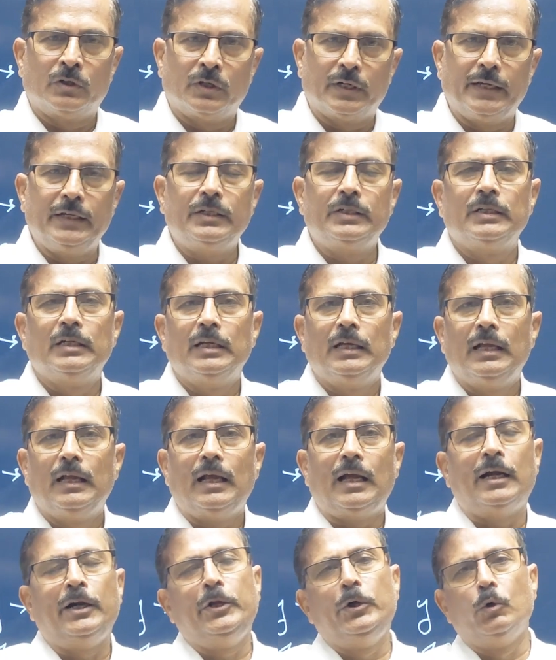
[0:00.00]
right,
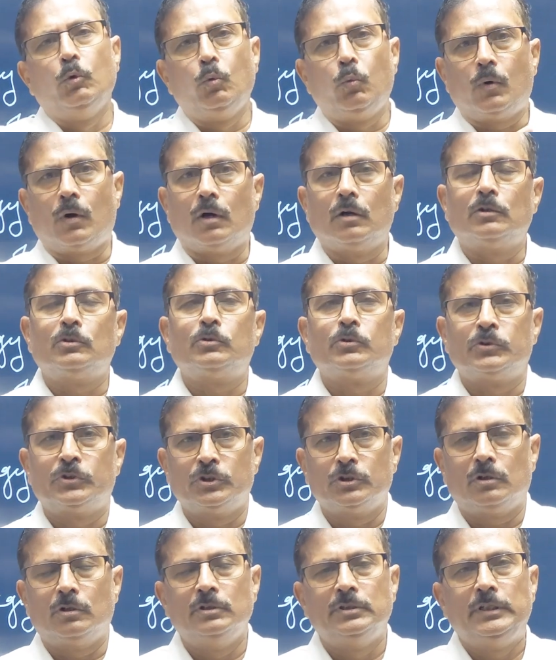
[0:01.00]
and you want
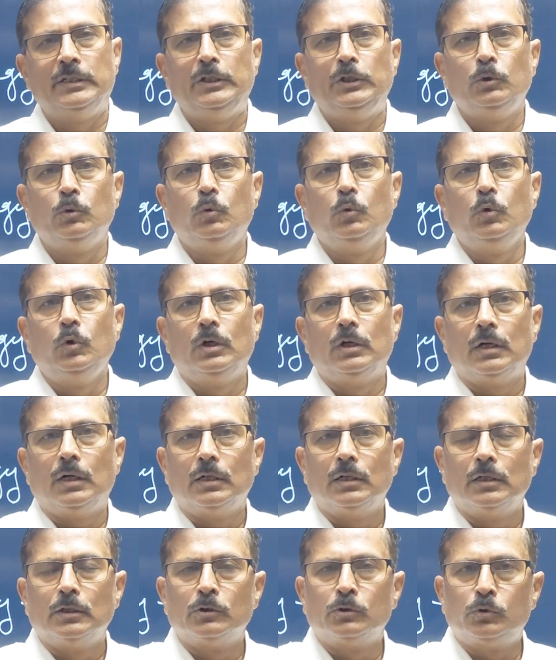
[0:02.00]
sociology, you
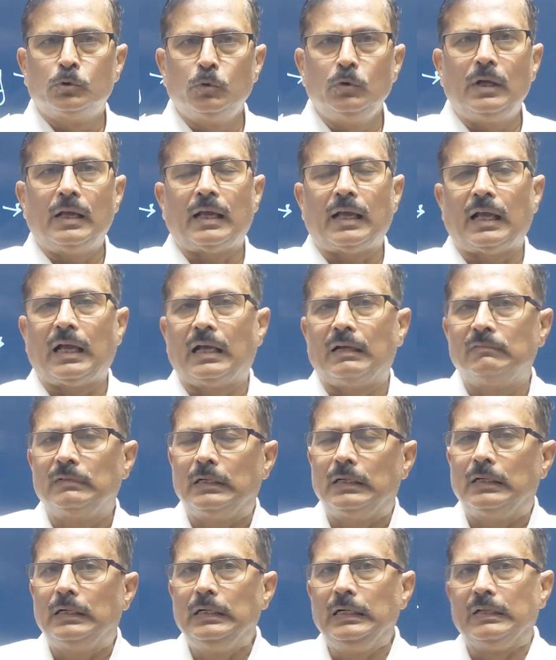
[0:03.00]
should
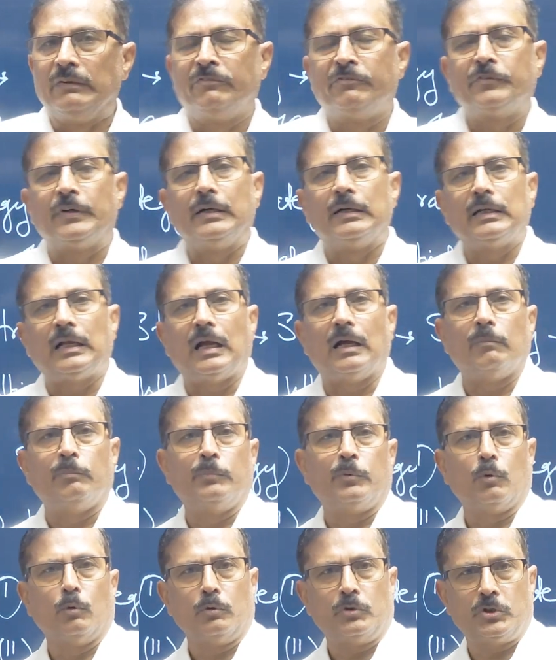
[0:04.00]
have a different
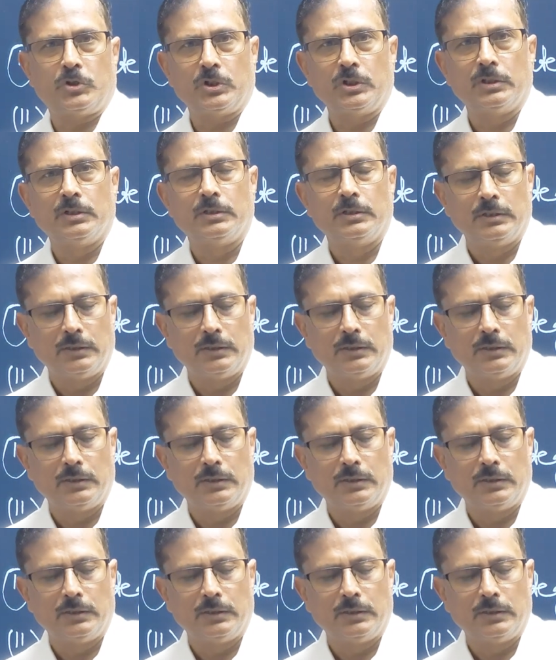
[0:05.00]
approach,